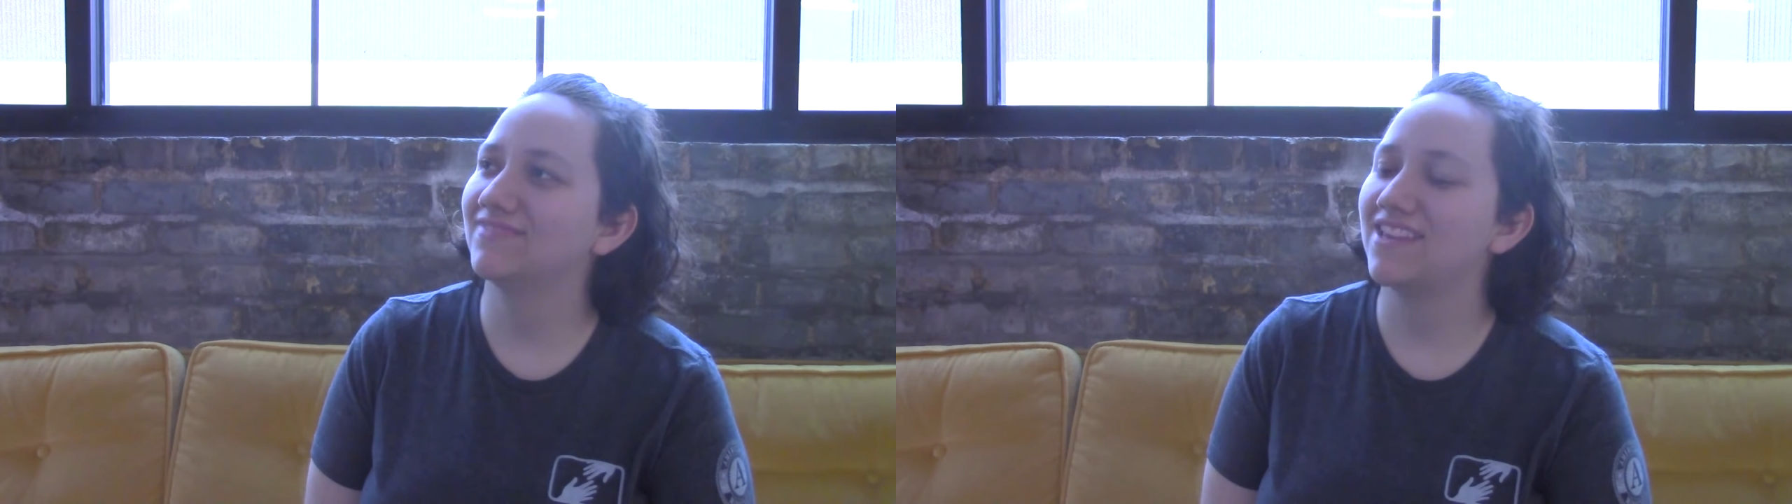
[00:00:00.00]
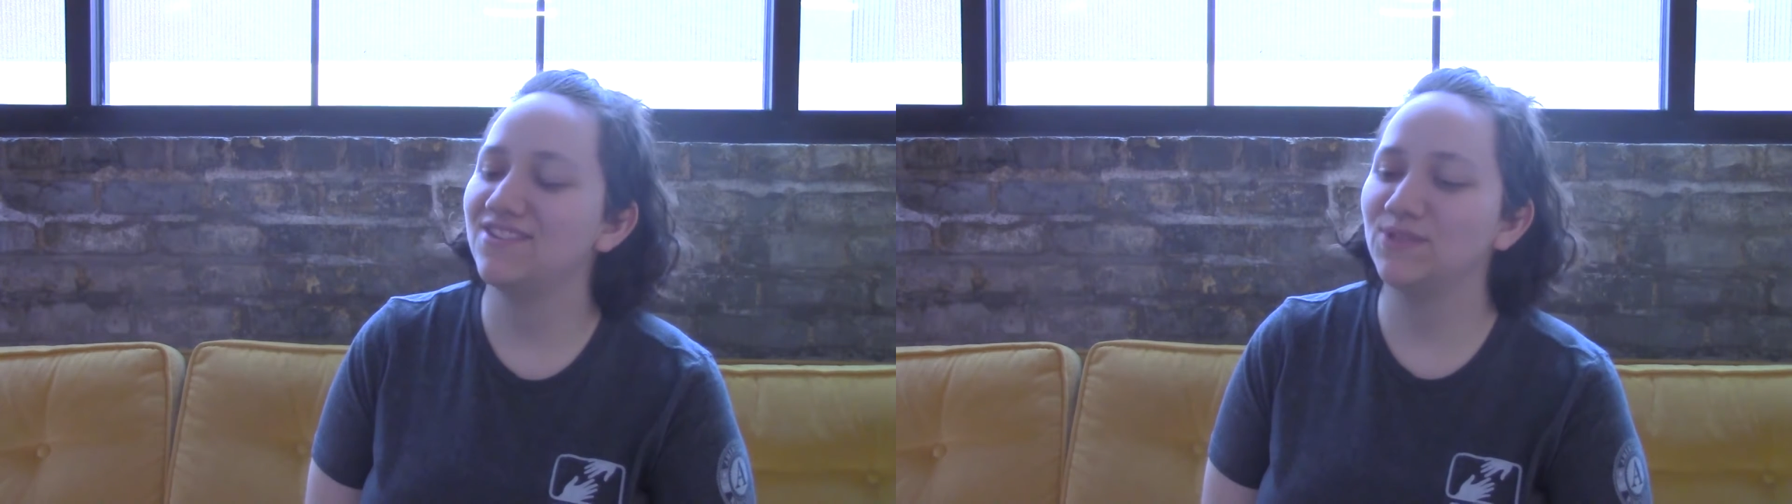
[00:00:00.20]

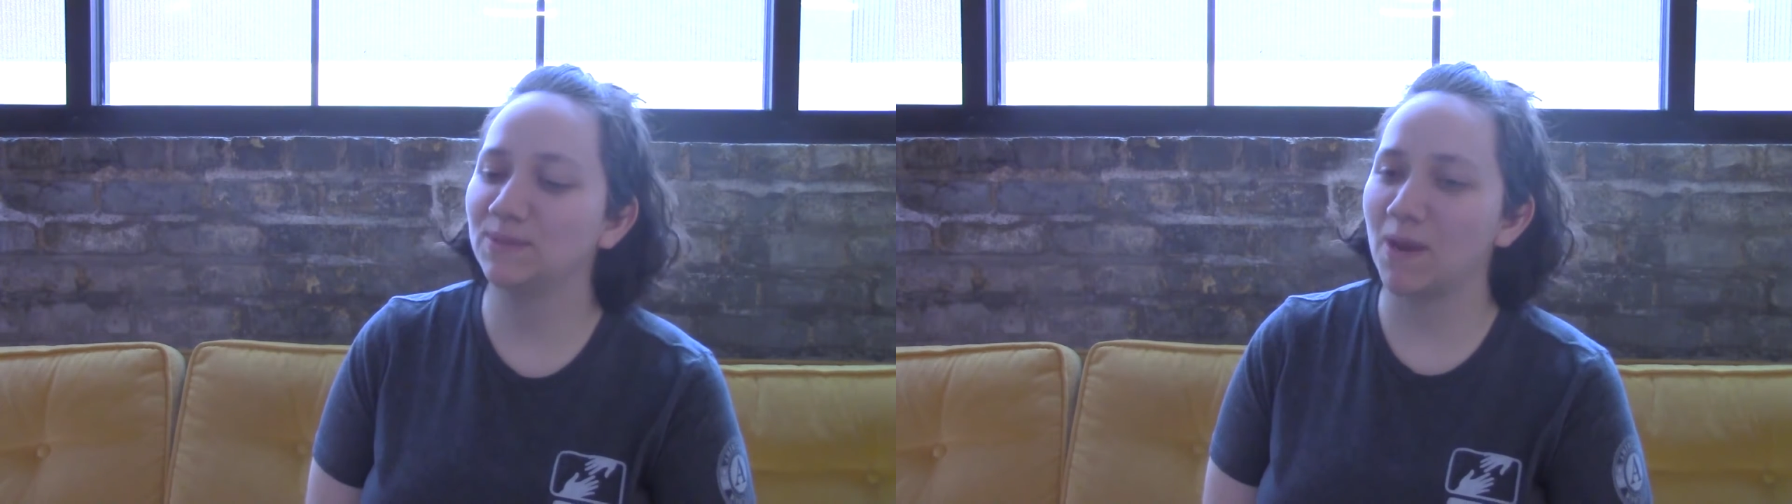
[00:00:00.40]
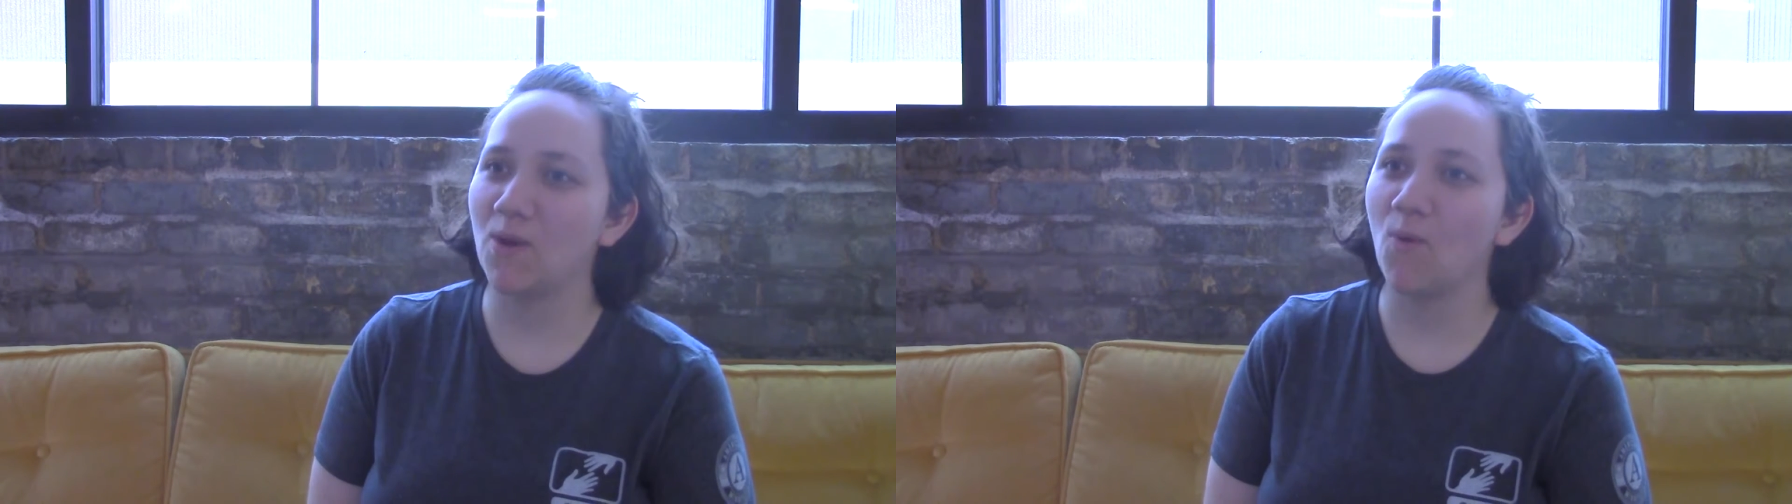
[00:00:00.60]
I'd
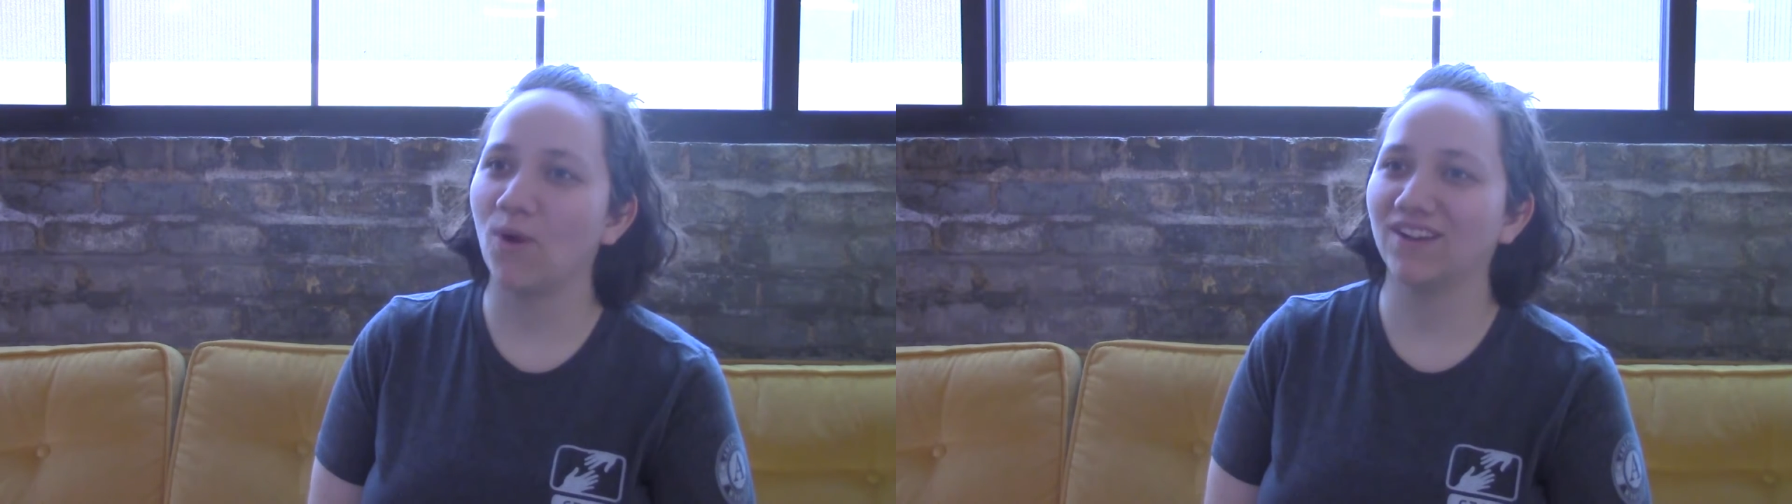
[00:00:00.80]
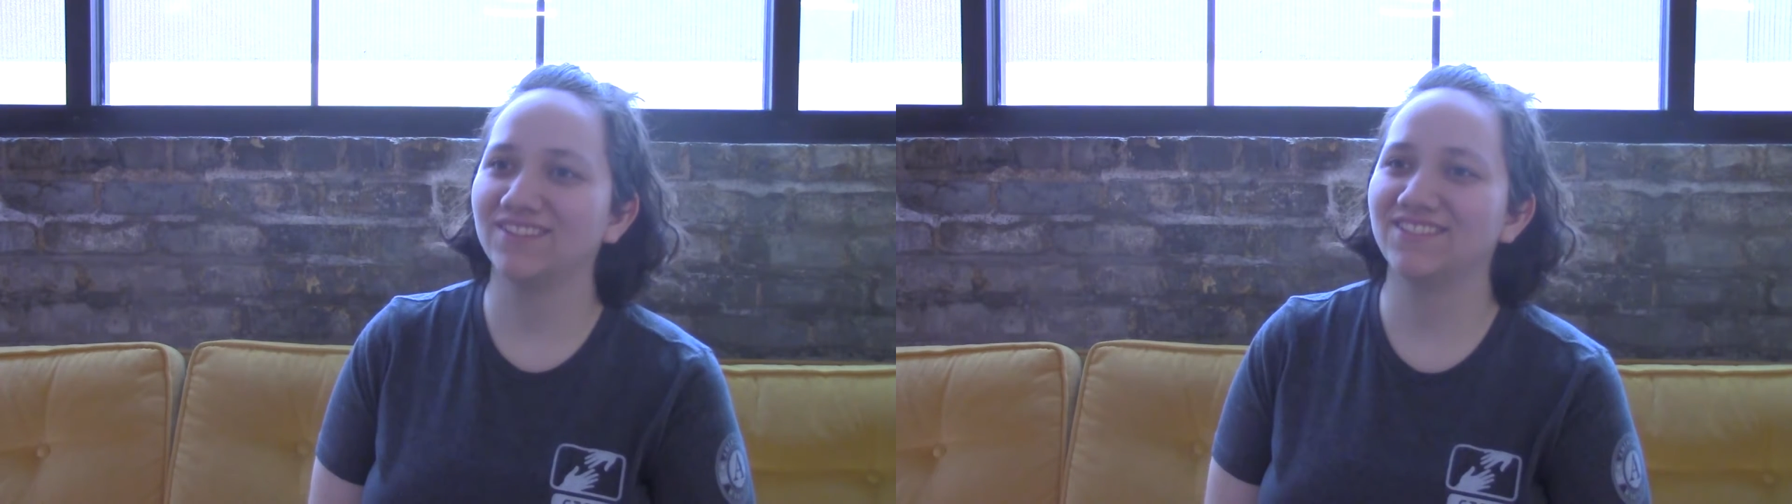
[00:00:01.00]
use my
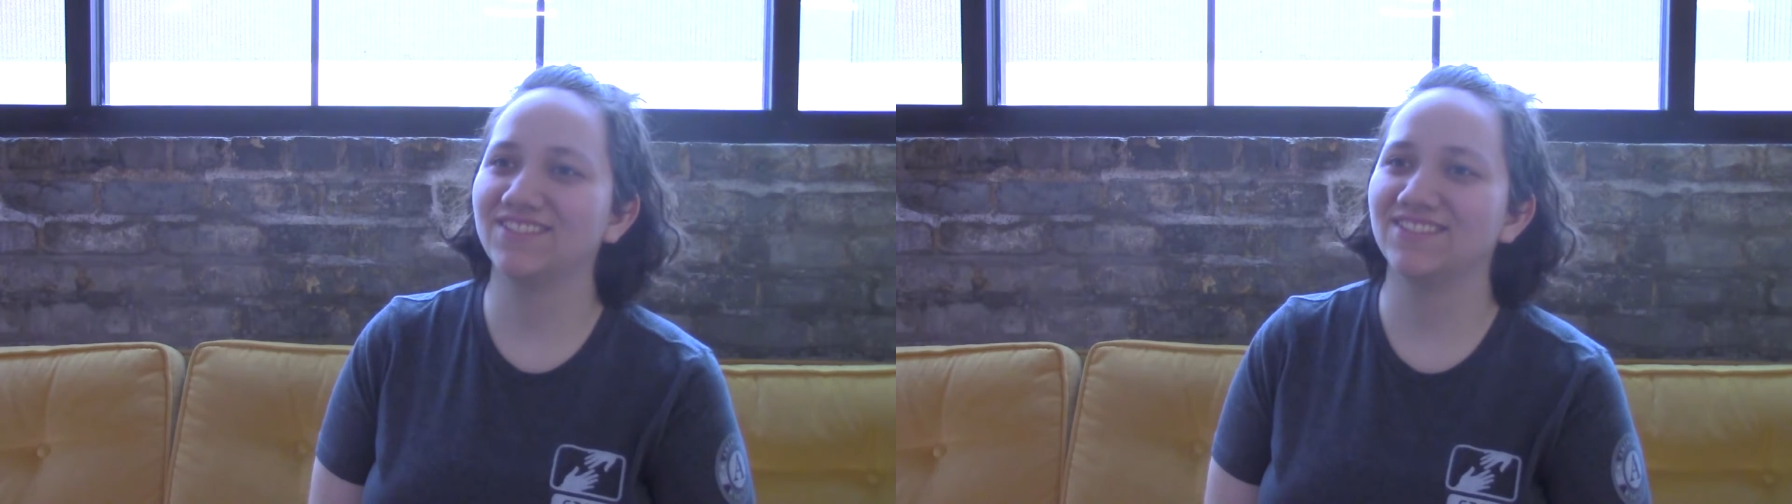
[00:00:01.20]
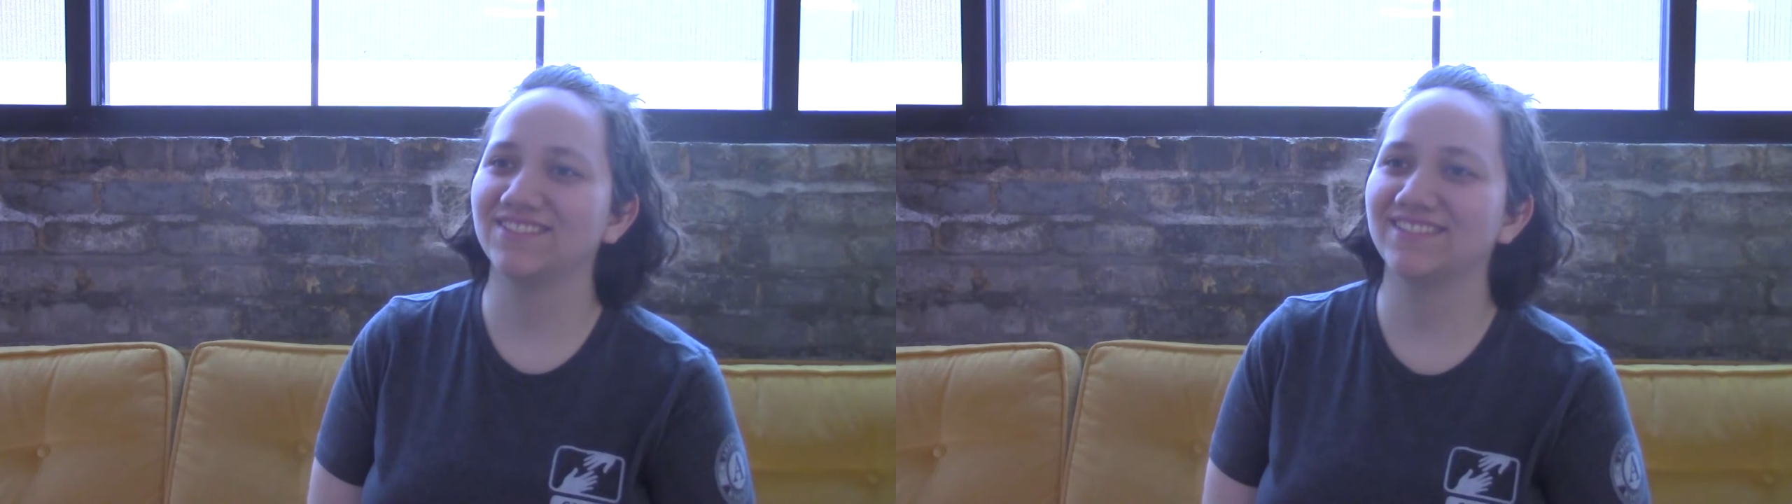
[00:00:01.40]
oar
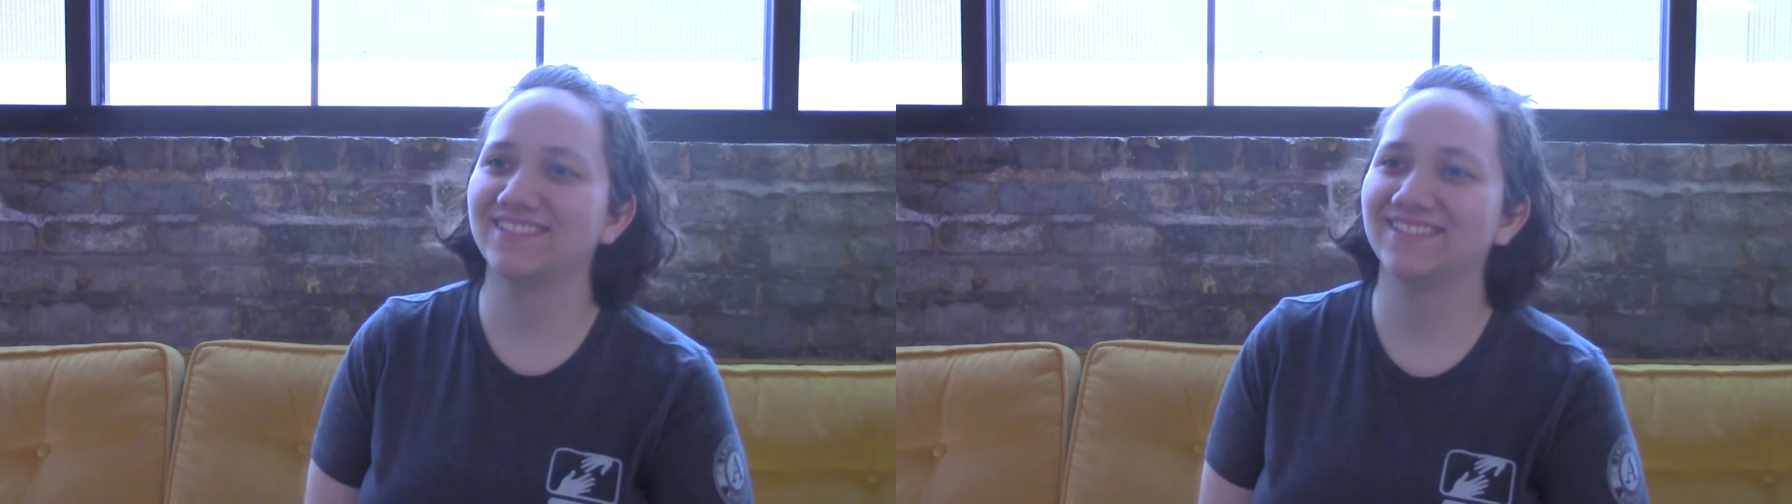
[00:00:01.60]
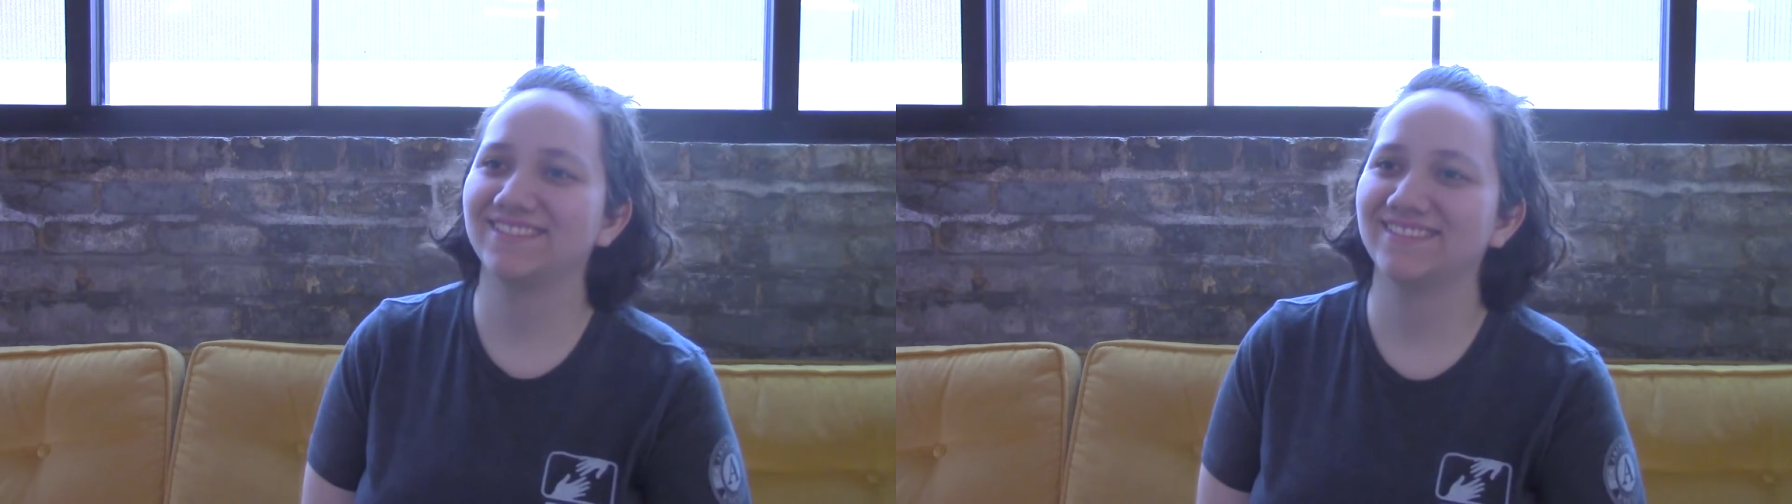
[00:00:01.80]
to
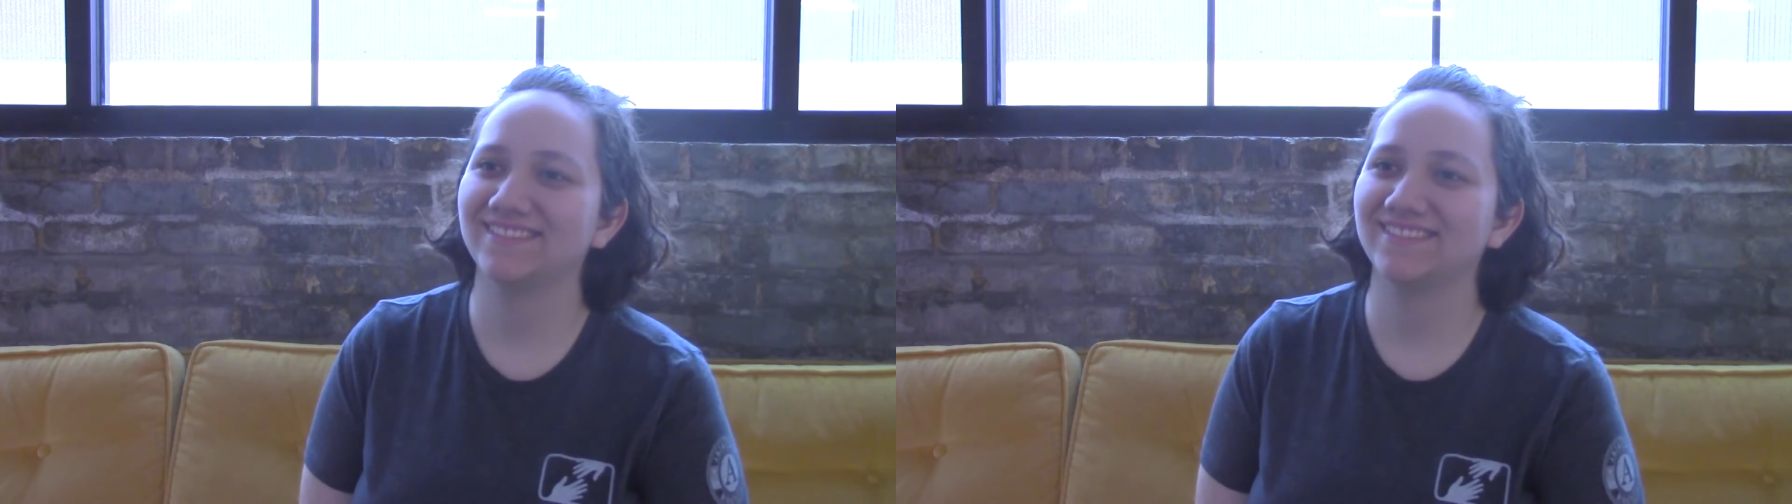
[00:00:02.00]
just